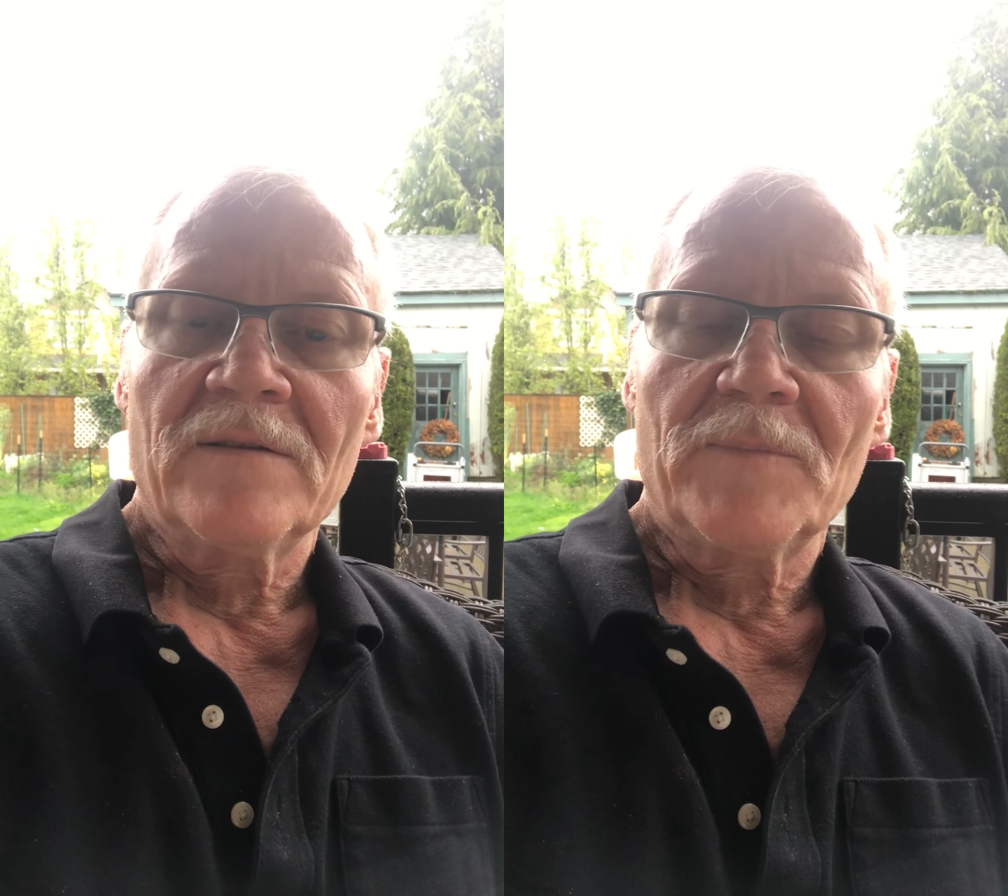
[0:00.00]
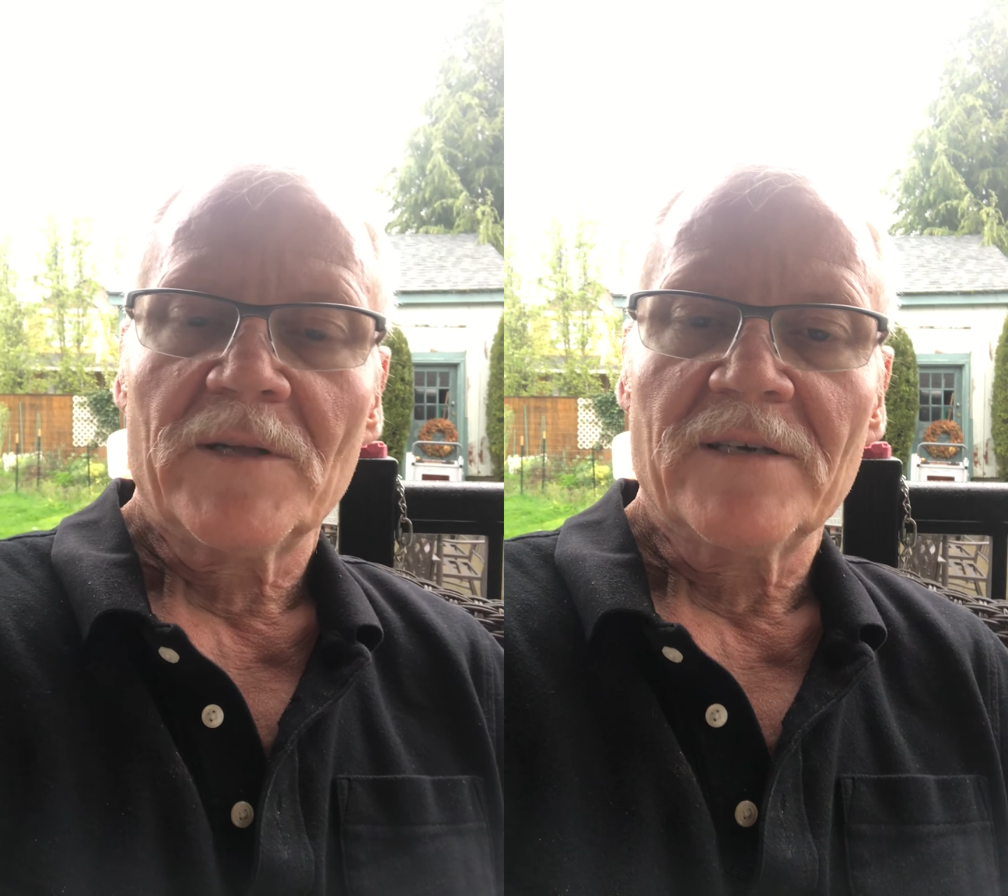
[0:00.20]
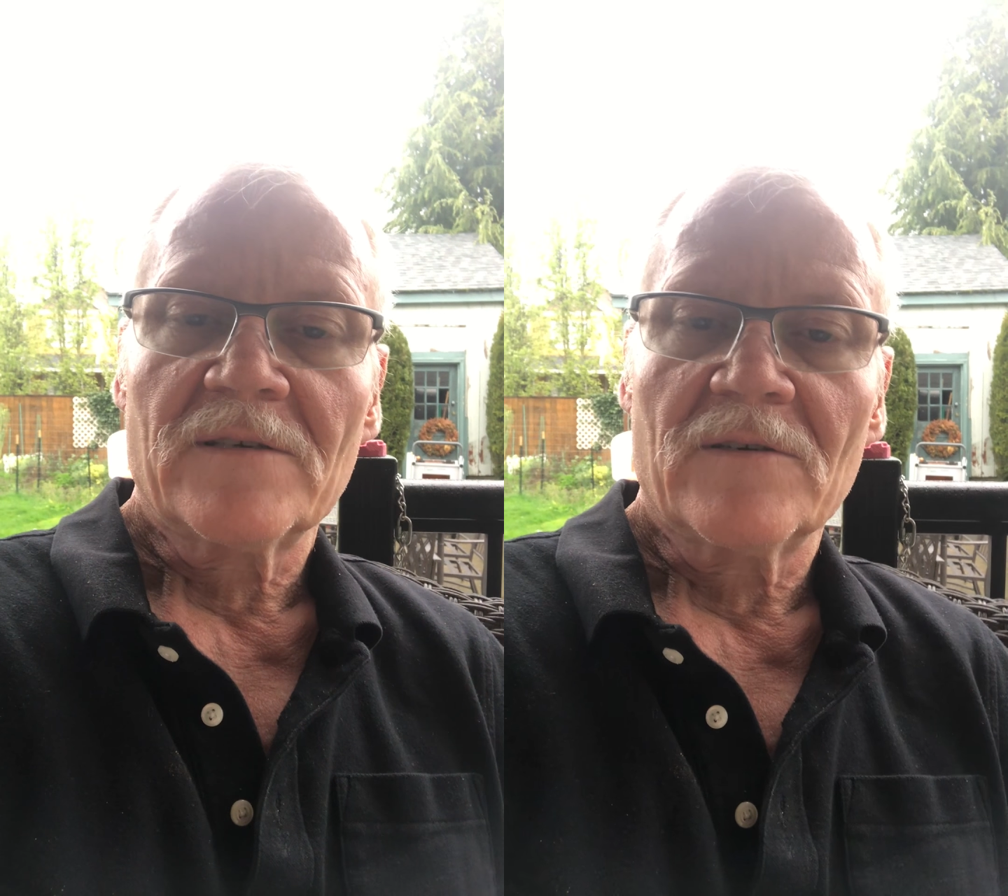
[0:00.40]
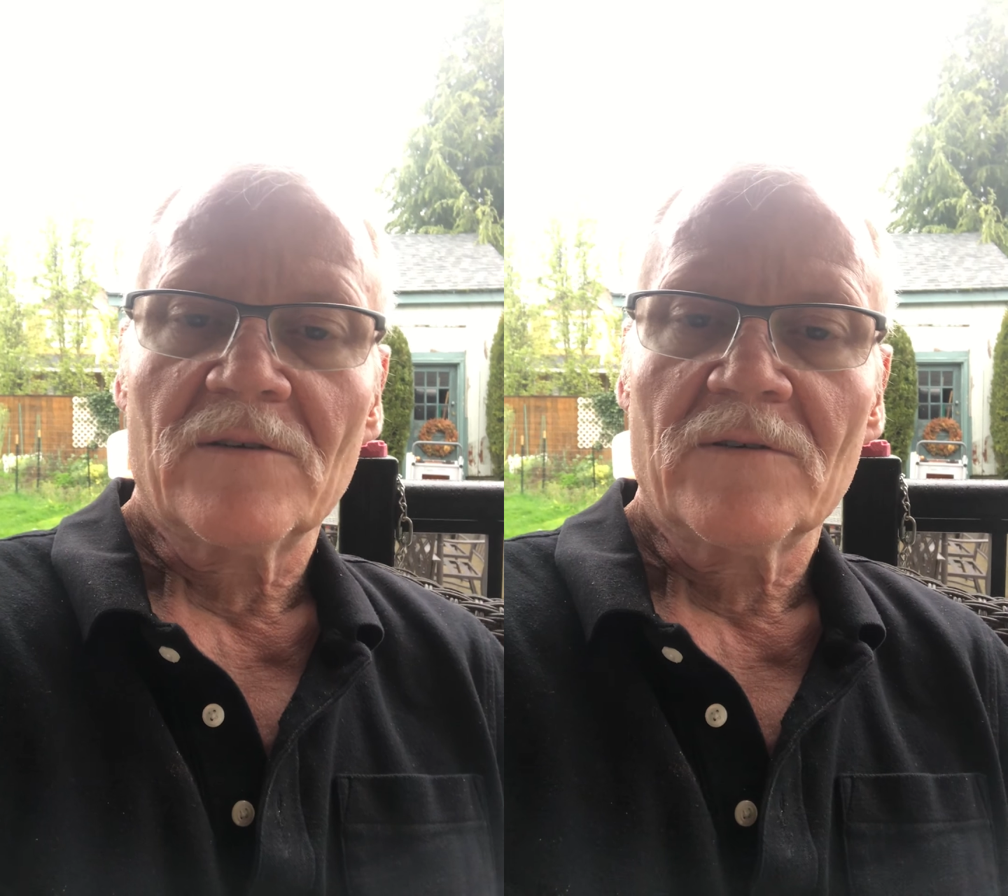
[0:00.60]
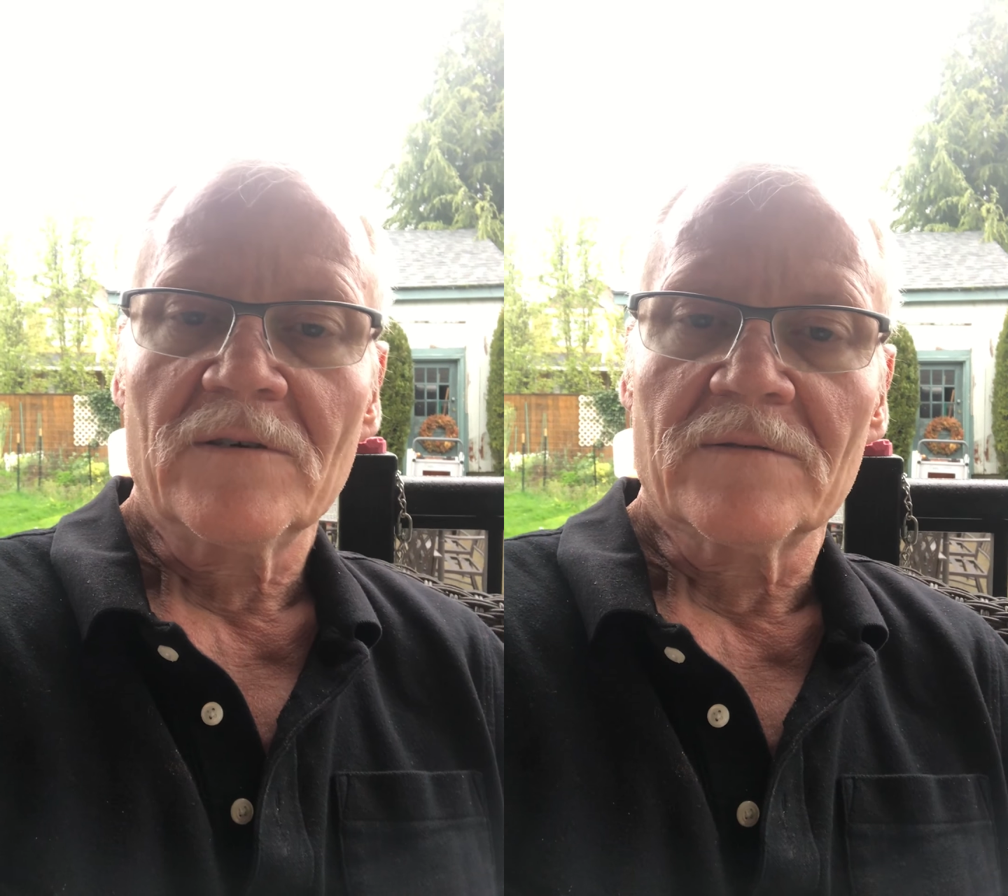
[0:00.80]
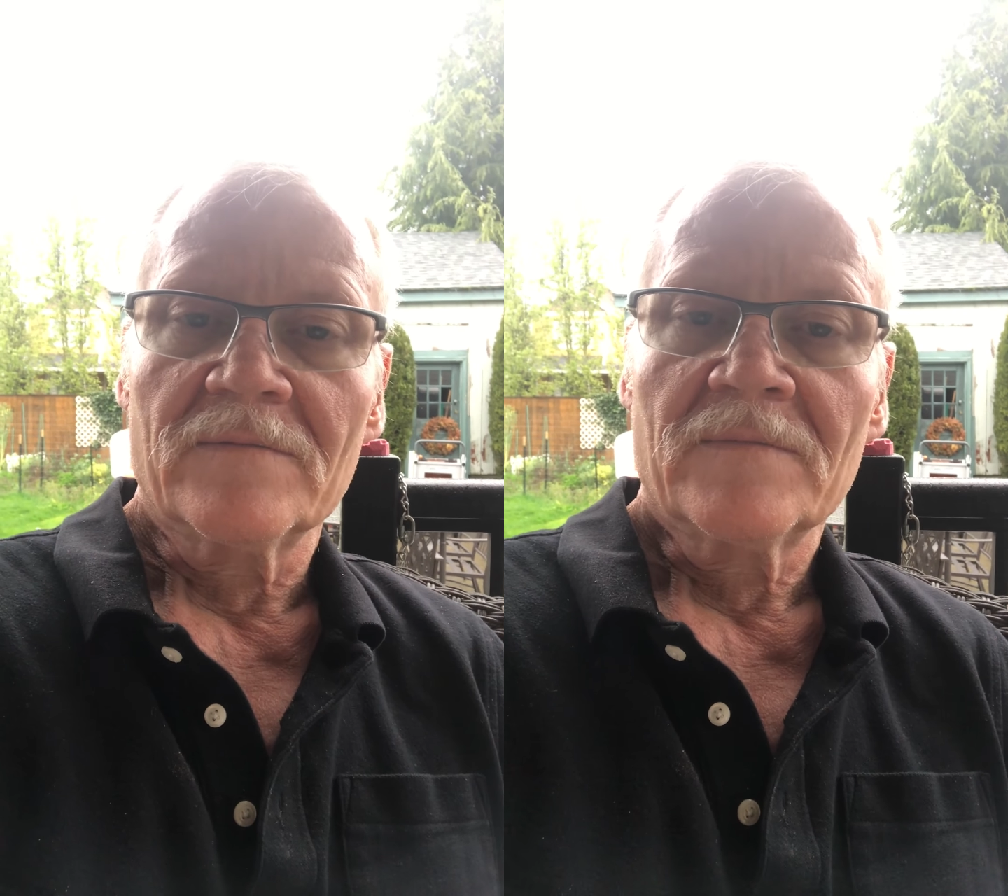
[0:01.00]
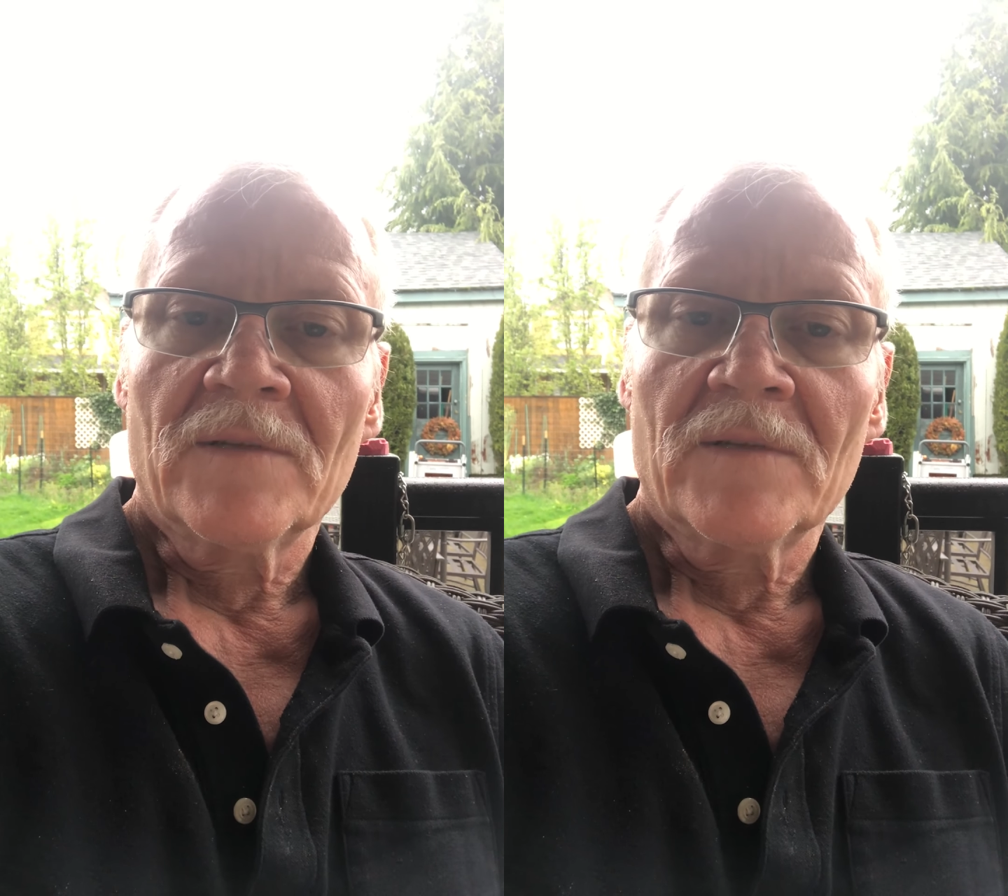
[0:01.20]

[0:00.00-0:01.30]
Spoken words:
the place on your own.